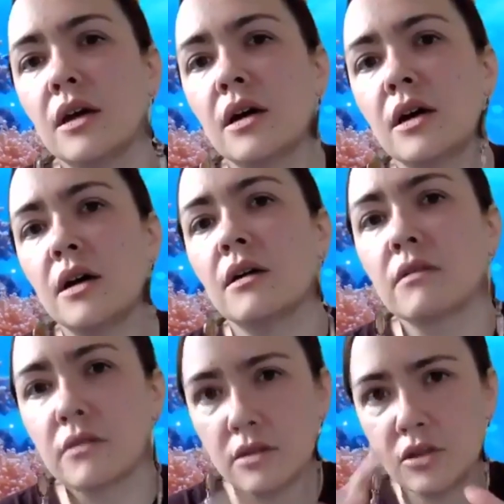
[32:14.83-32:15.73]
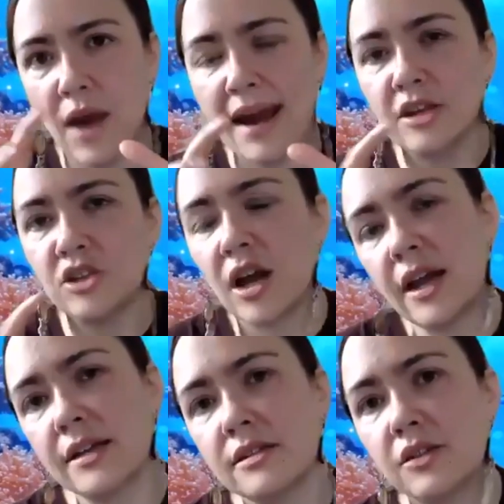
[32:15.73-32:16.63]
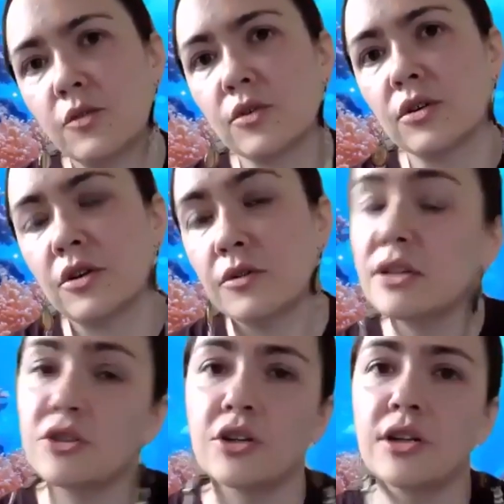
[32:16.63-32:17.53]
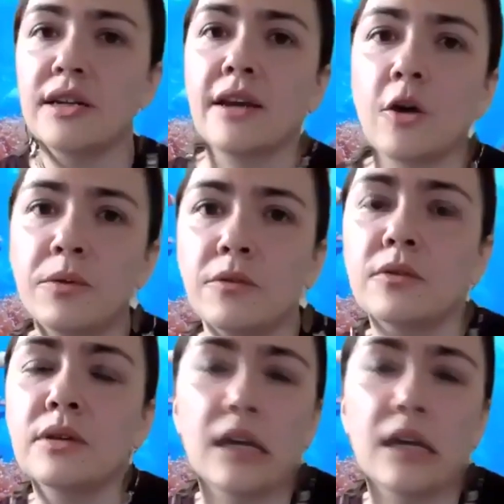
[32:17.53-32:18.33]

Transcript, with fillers: uh, strategize your coding journey and help you